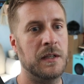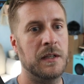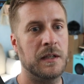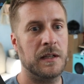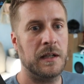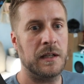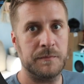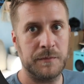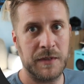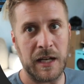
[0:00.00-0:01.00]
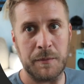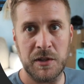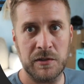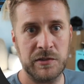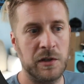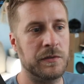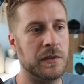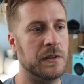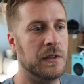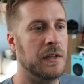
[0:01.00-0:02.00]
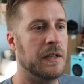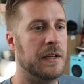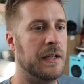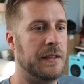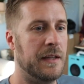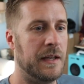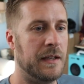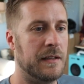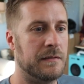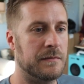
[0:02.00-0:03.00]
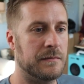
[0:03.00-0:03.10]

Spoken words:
Copy those over, and then